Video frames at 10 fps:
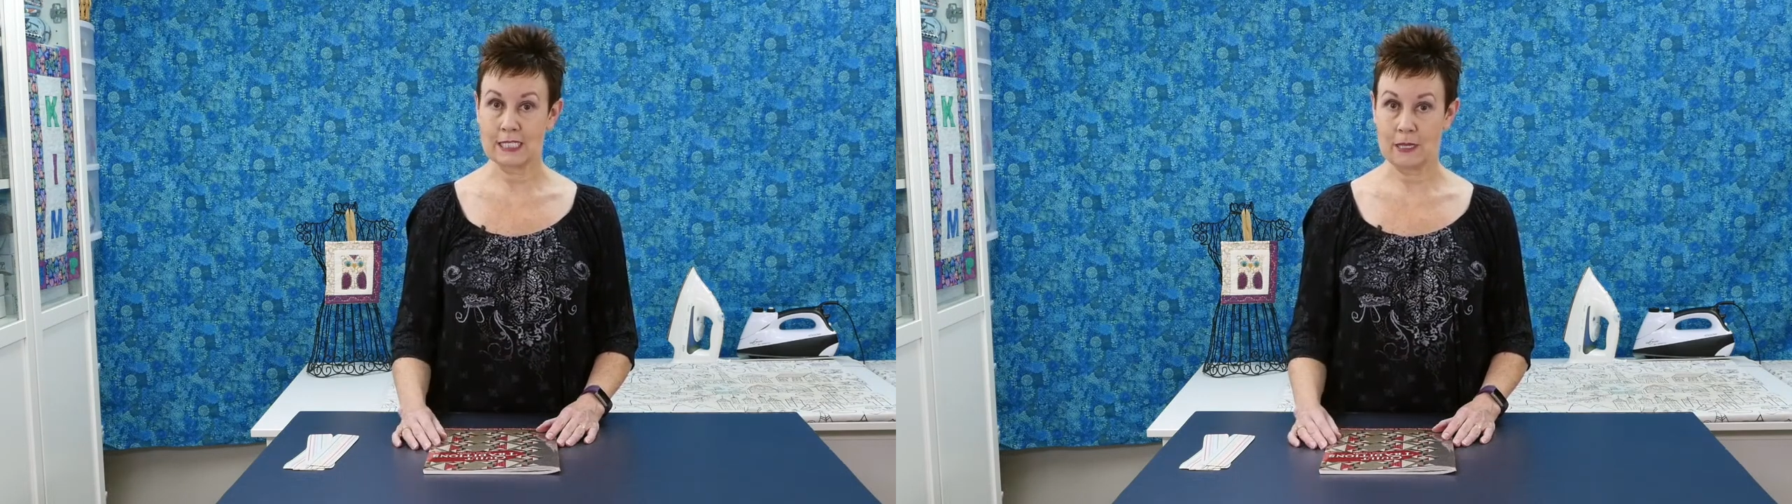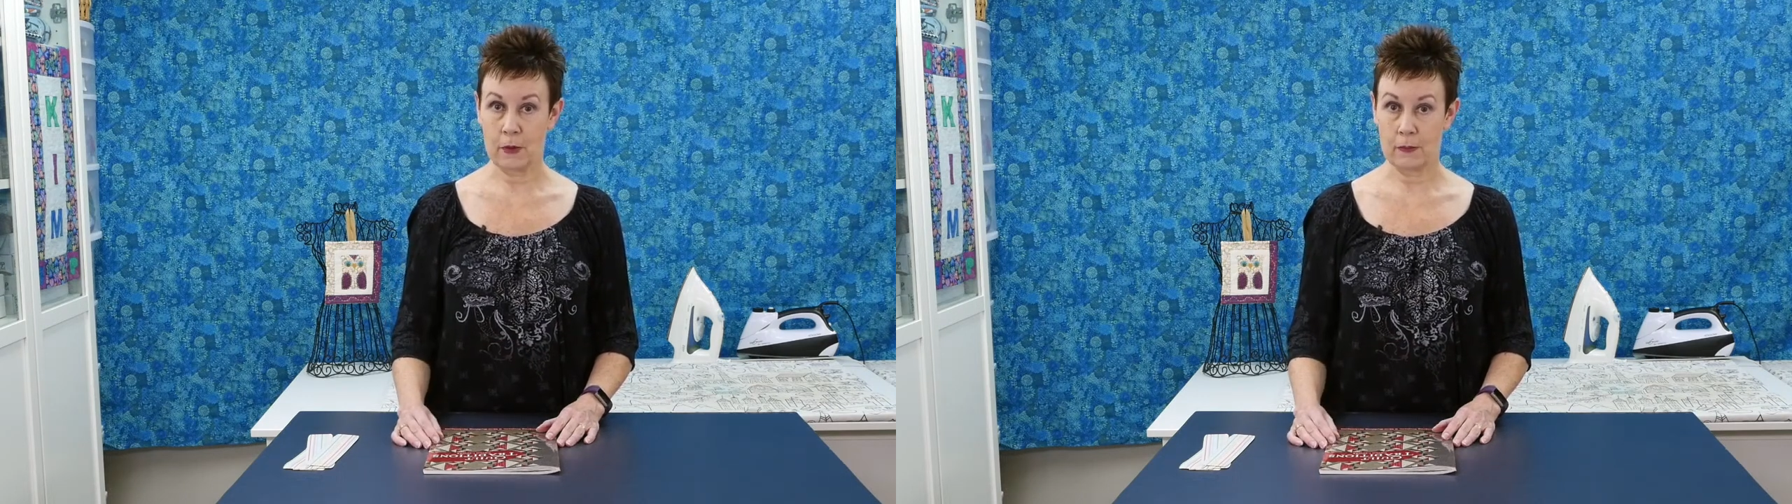
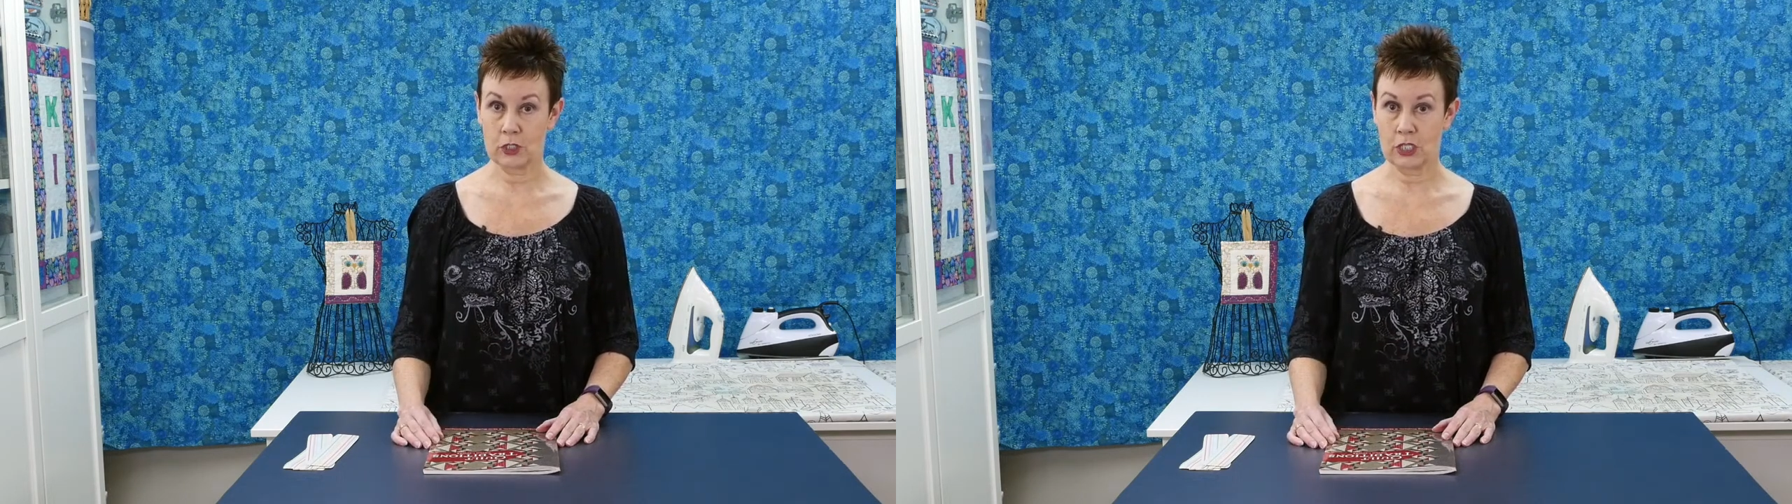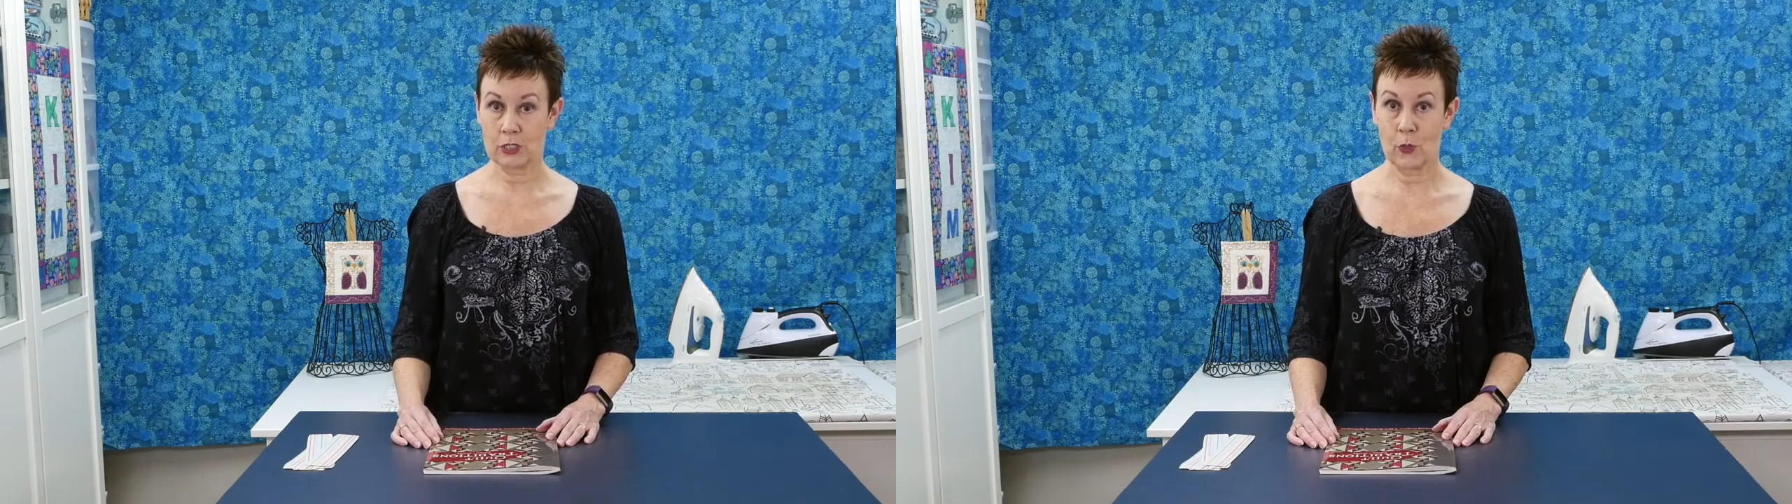and T
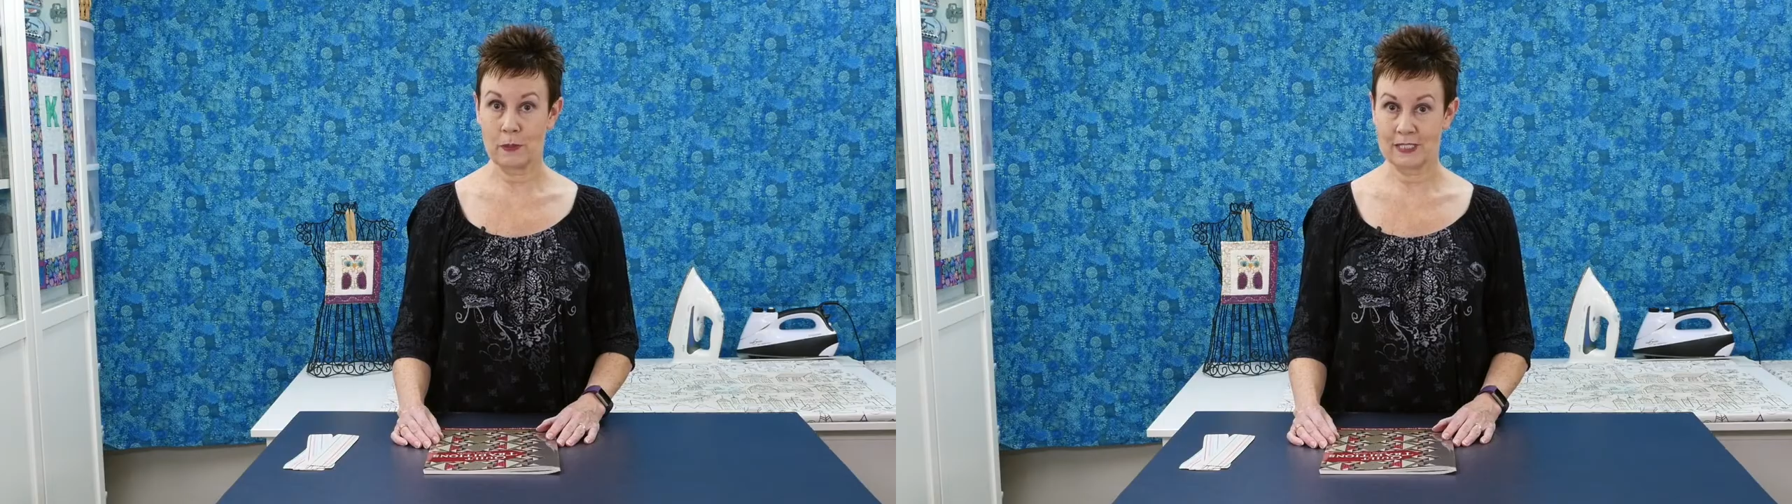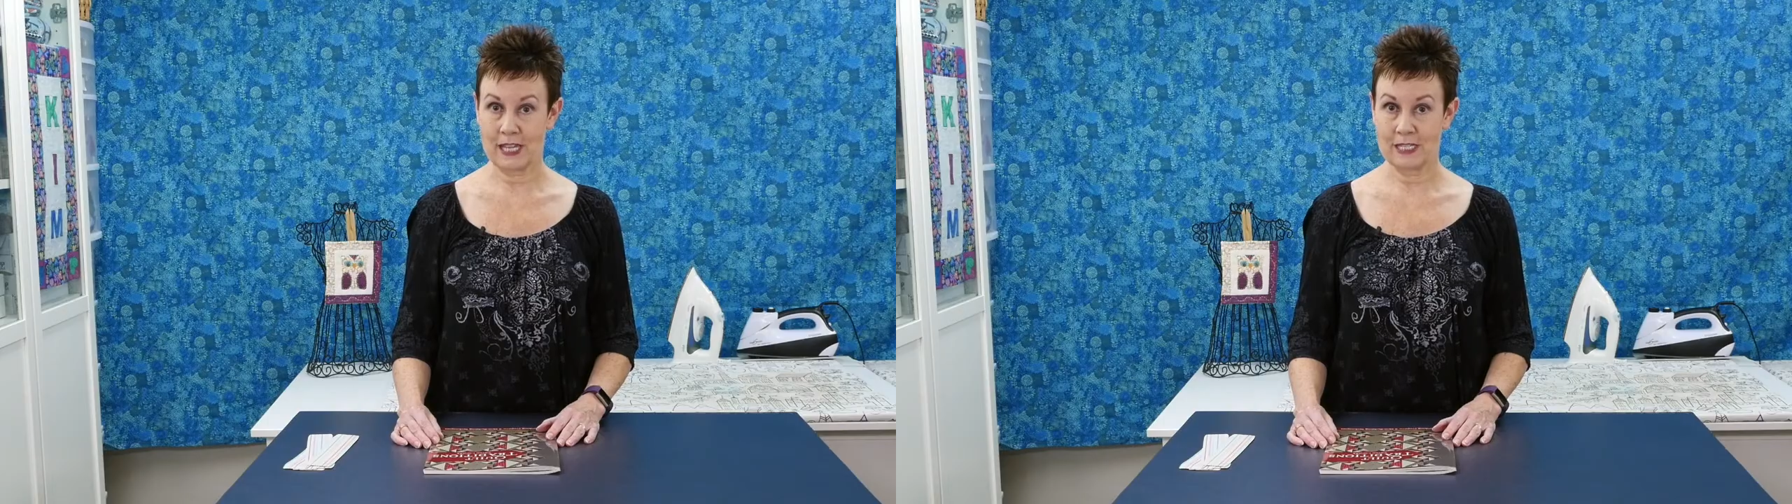Publishing's
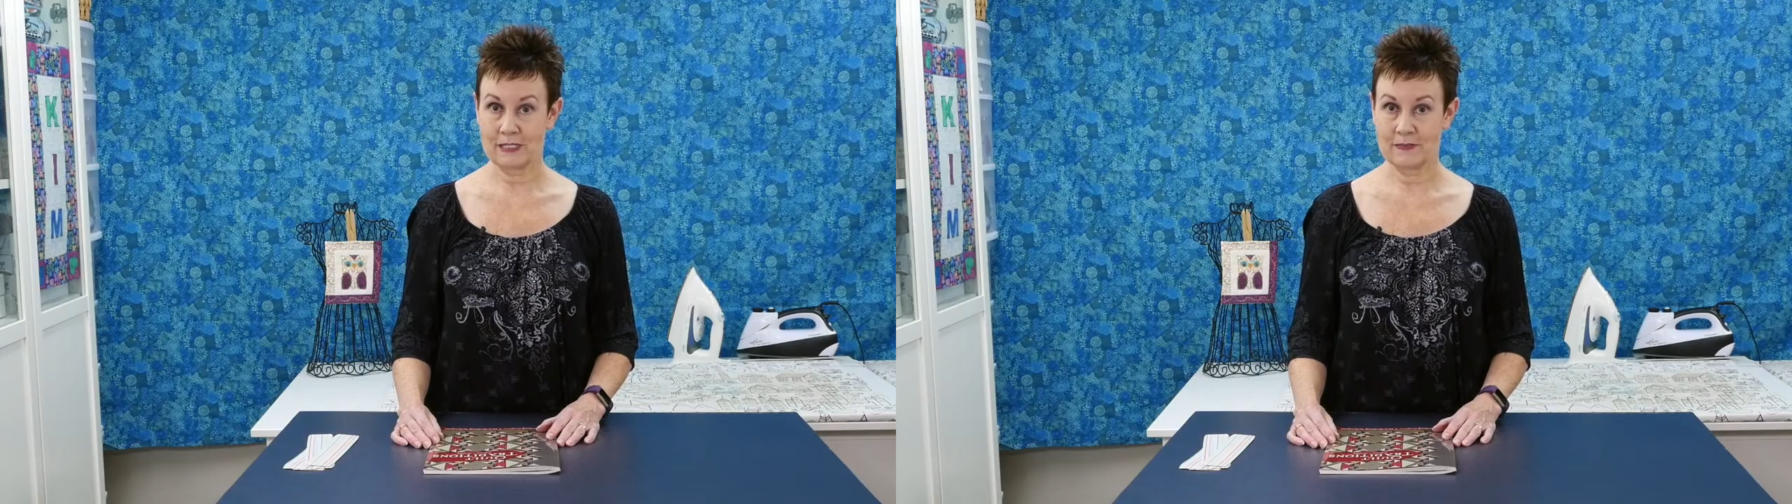website.